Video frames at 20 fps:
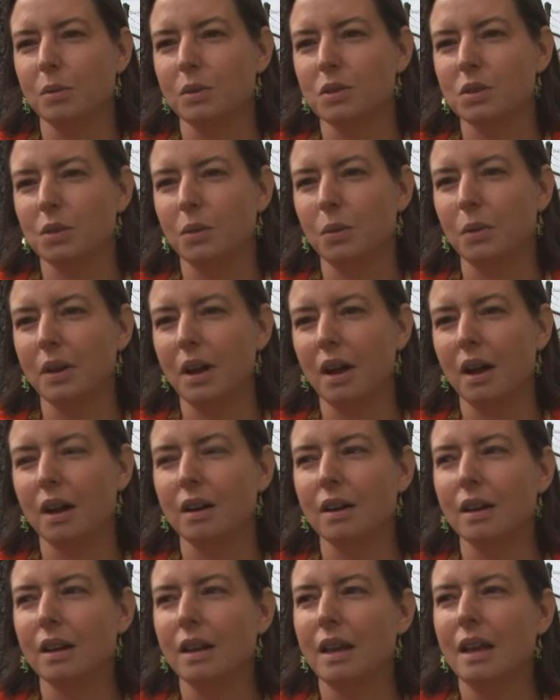Edible
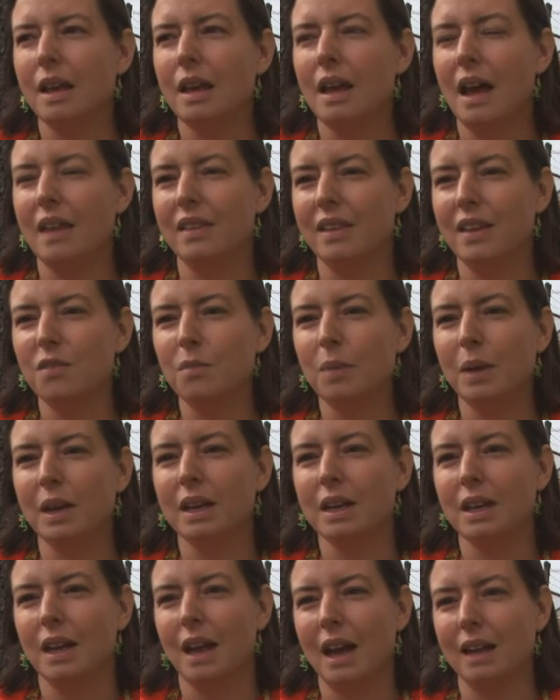Schoolyard, and they've
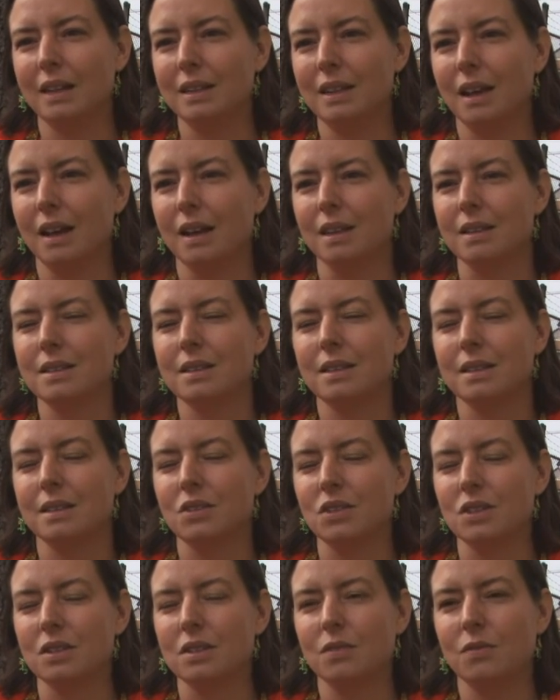been connecting us to
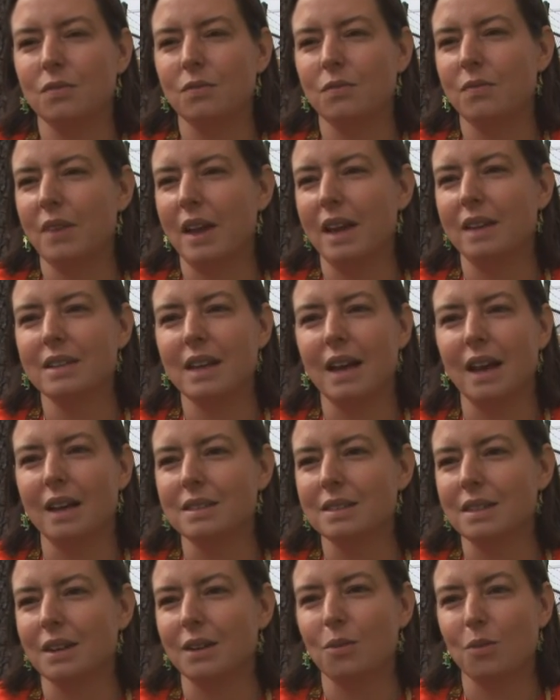just
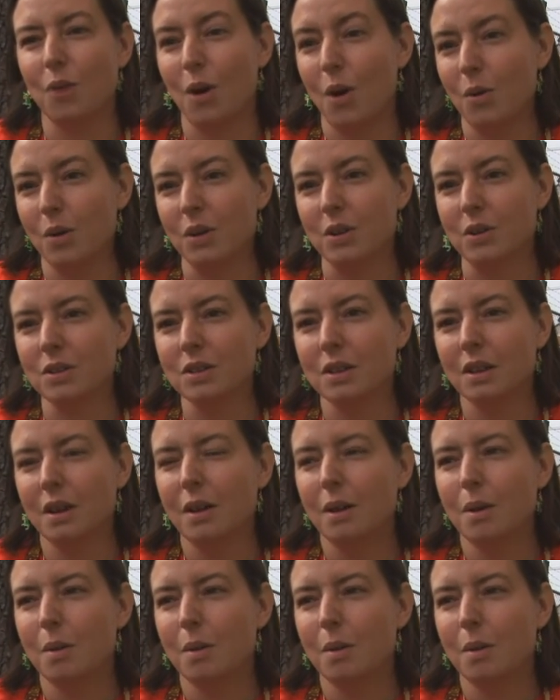fantastic growers,